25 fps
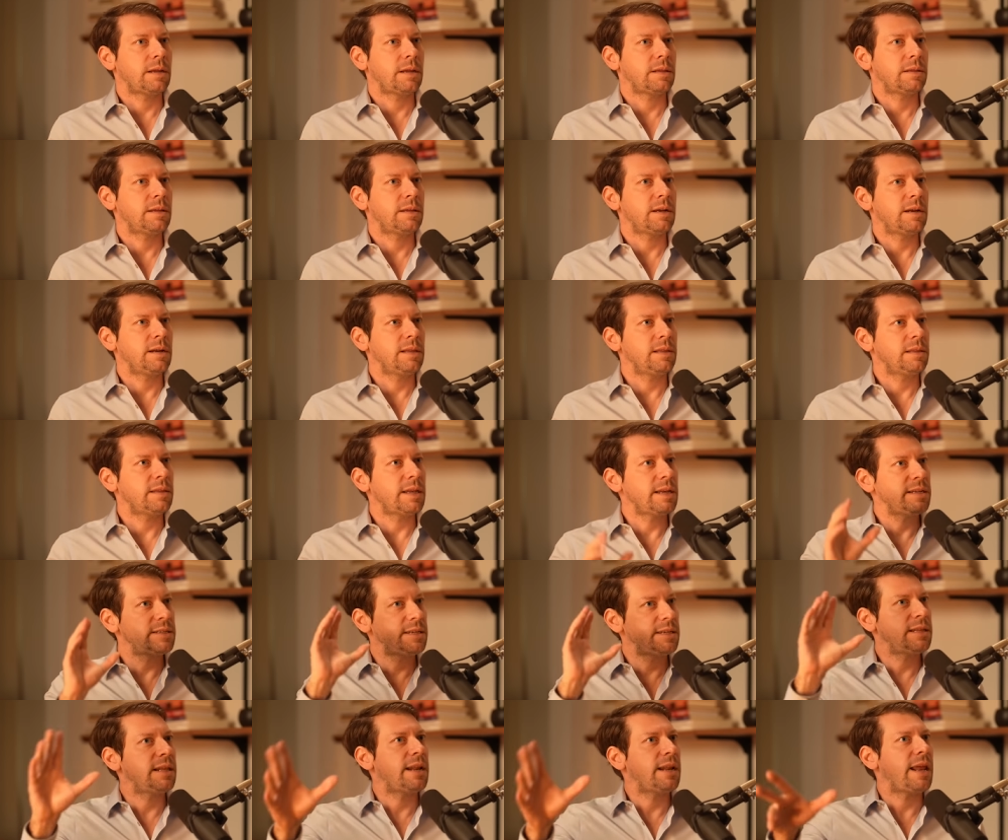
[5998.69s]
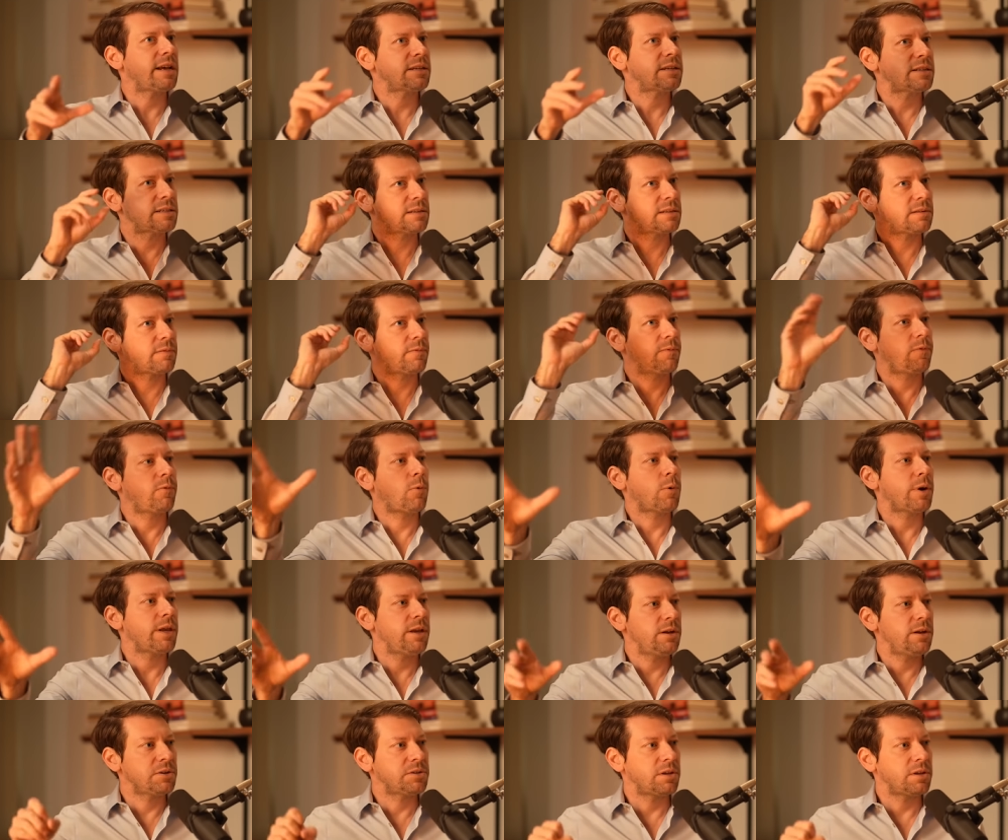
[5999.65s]
they they see the next
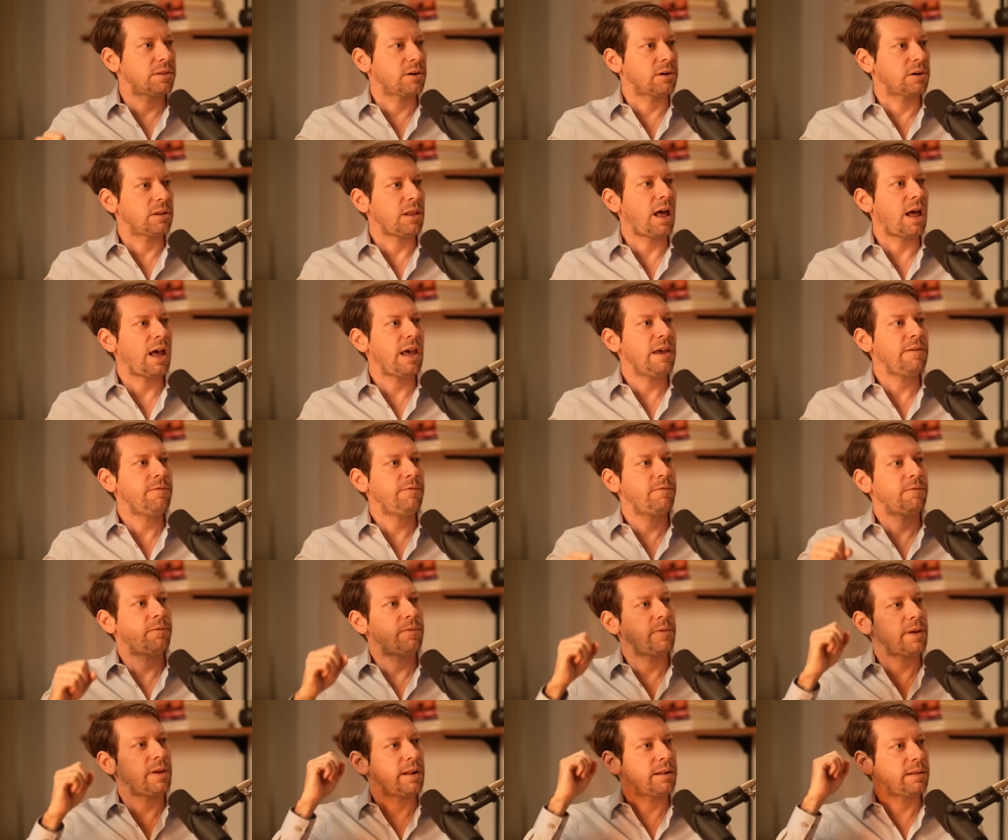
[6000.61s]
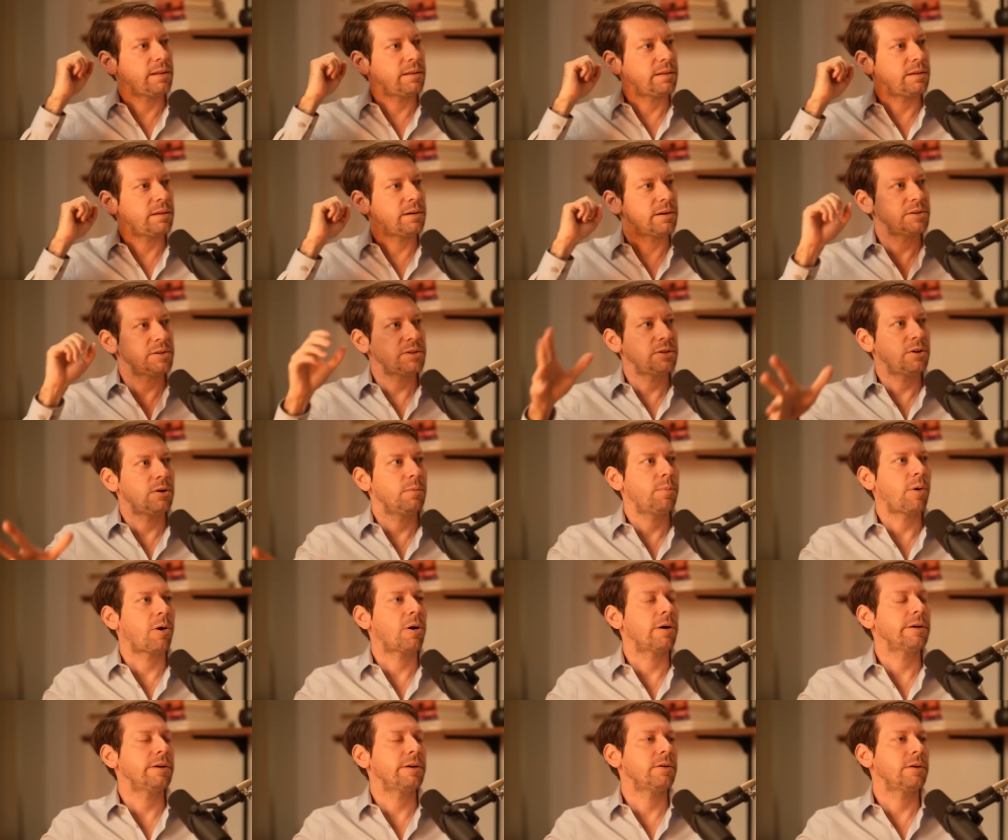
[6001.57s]
40 years of their life and there is no
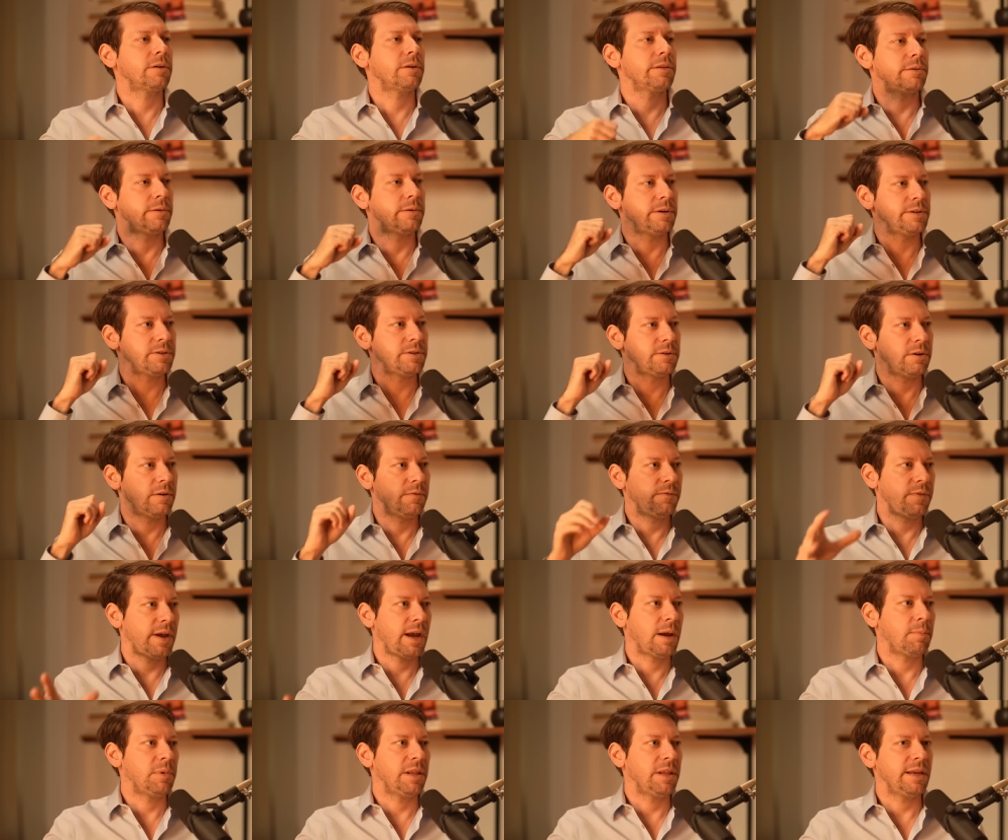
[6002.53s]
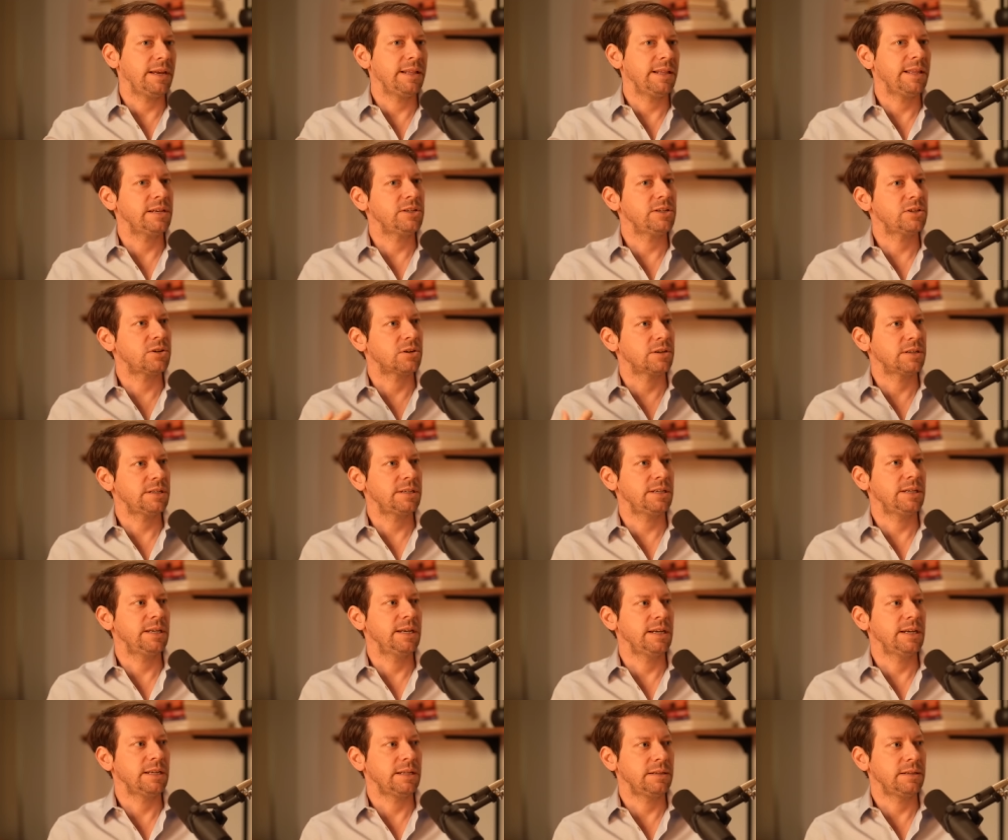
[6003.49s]
partner there is no family they start to
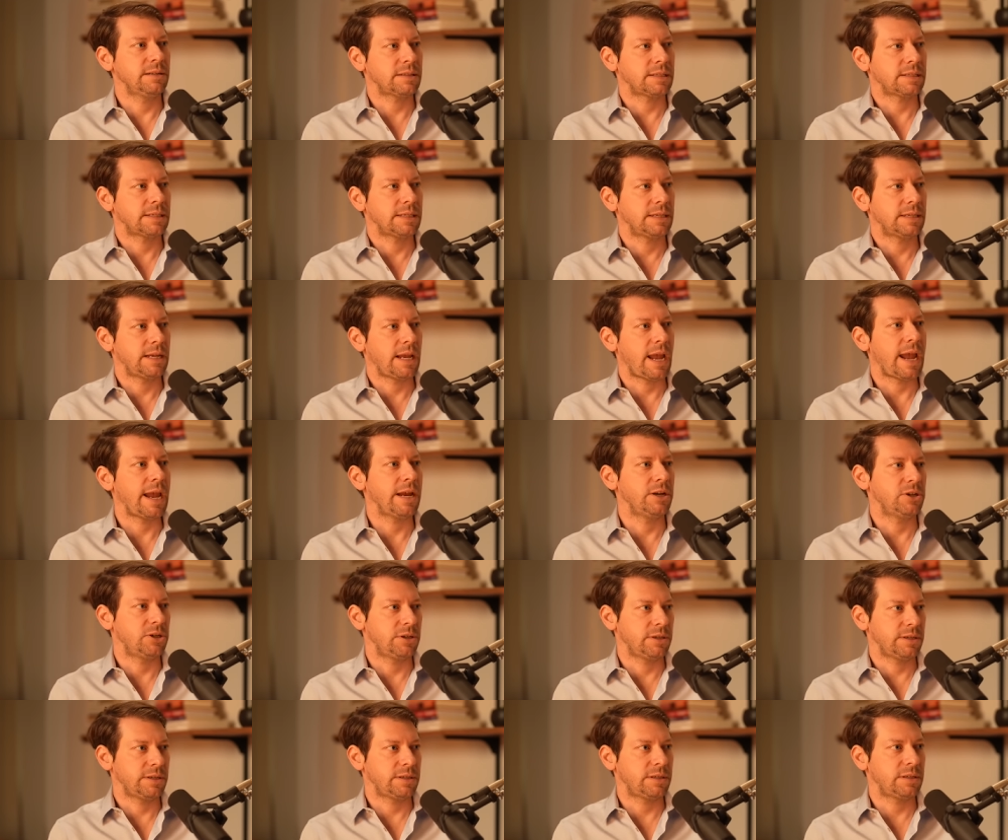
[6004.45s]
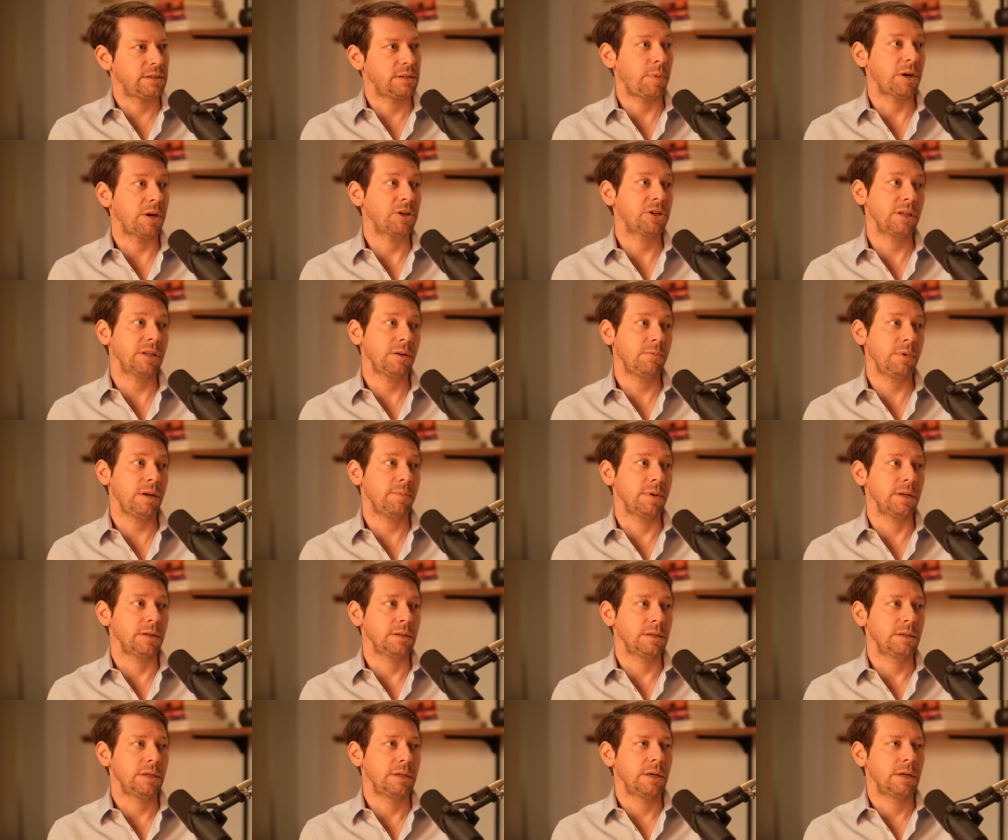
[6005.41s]
get anxious especially women